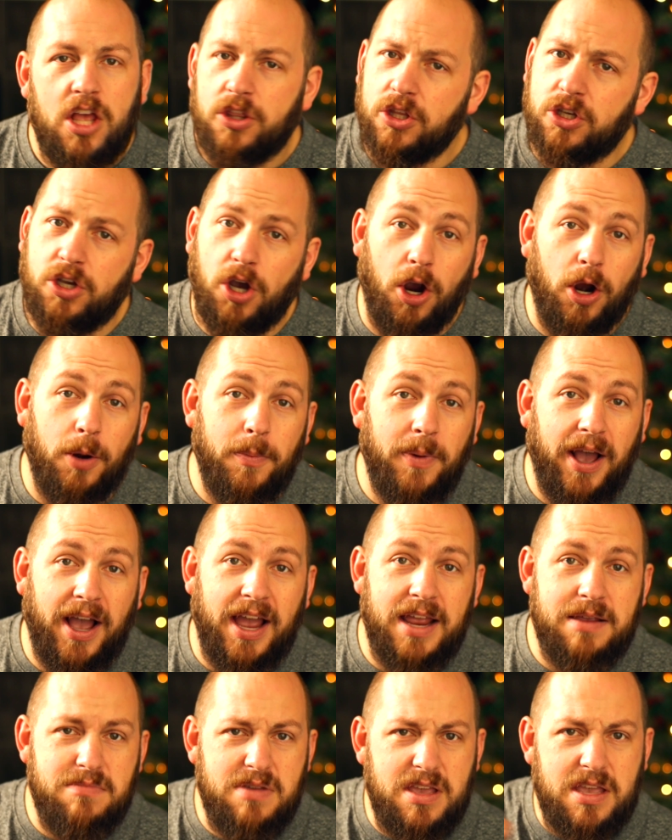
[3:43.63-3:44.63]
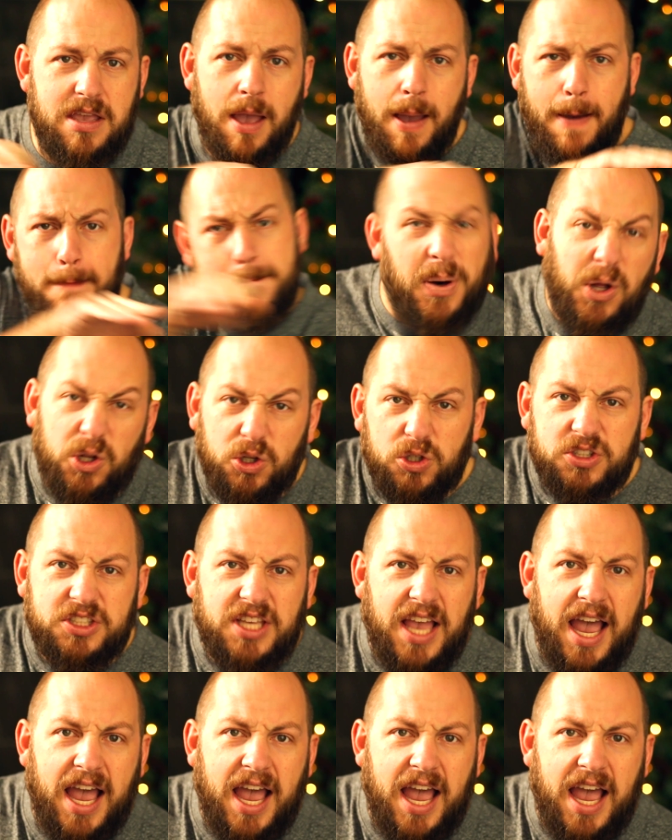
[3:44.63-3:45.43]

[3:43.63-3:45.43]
the car behind me pulls